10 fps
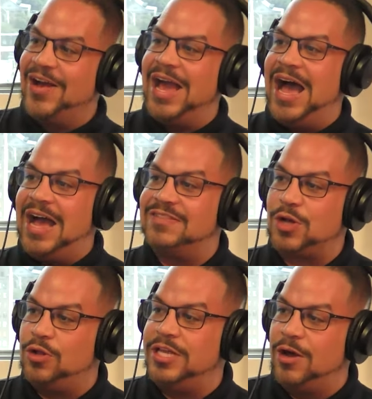okay, I have
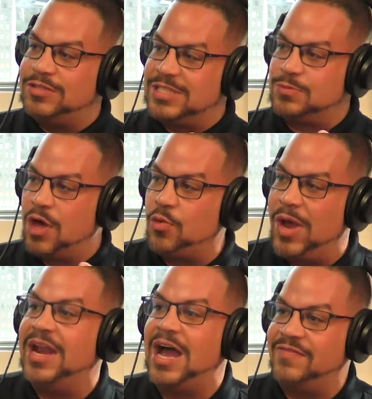scoliosis with all the
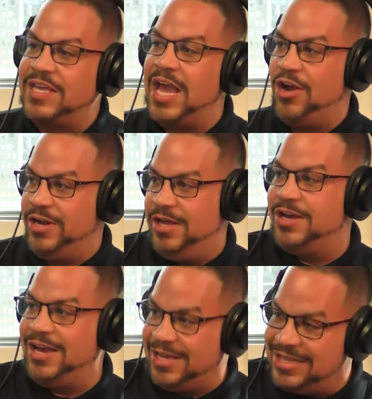weight I have to carry.
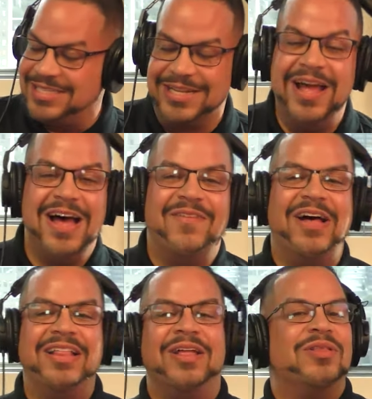Okay, listen. Mm.
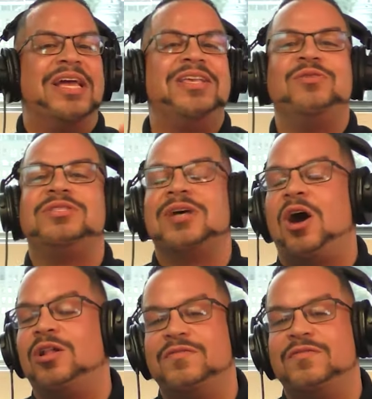But no, thank you to all